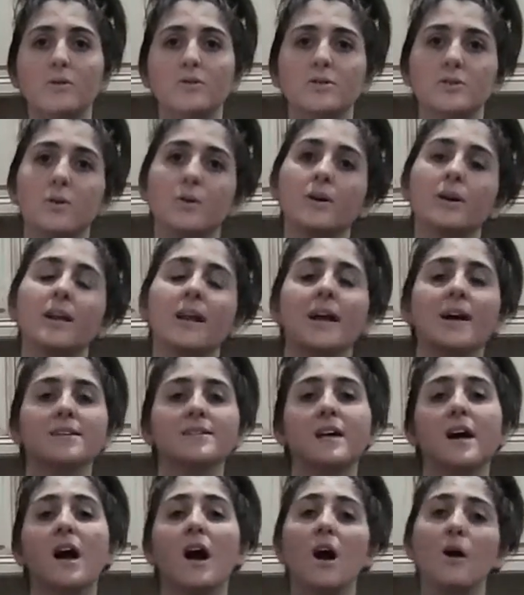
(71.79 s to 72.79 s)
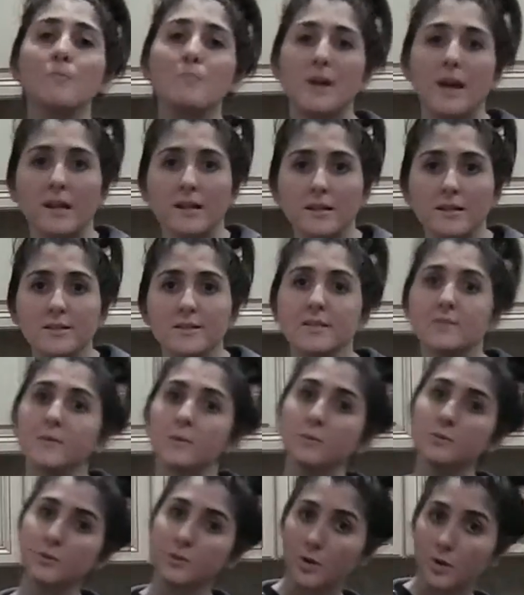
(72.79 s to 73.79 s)
So it has a balance of
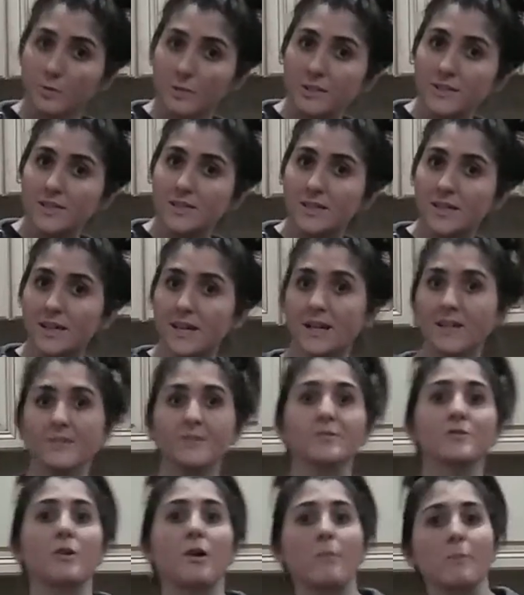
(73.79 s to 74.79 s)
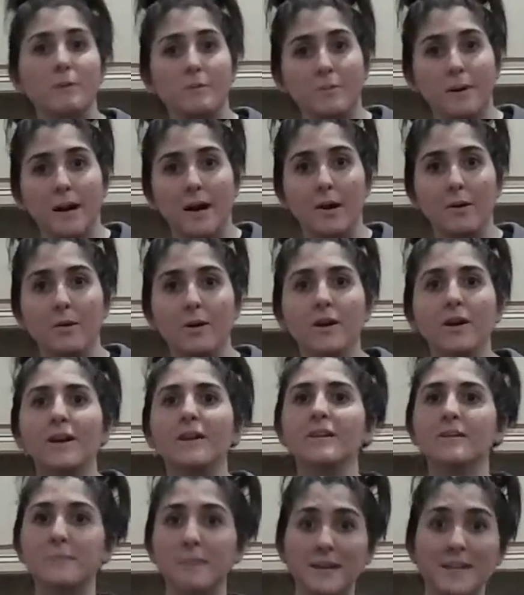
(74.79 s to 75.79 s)
absorbency and scrubbing power, and
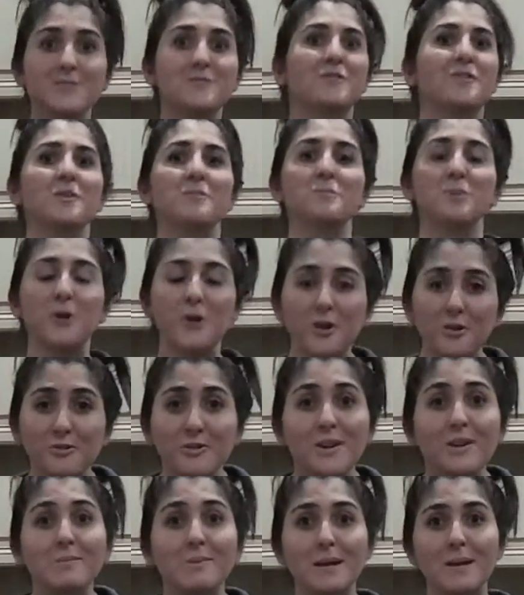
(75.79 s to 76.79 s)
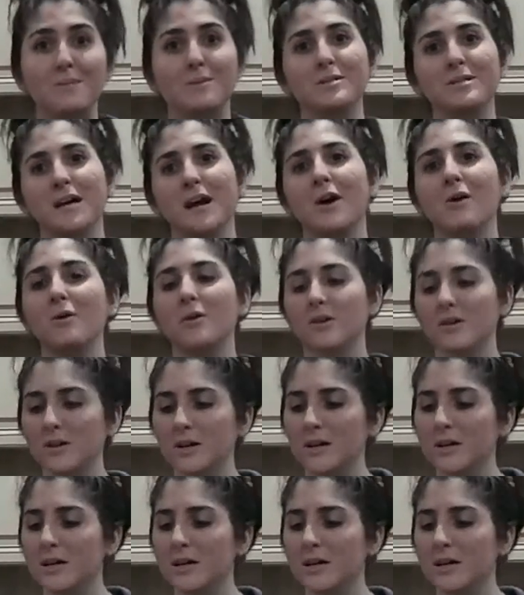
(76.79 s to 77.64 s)
it makes for a perfect paper towel.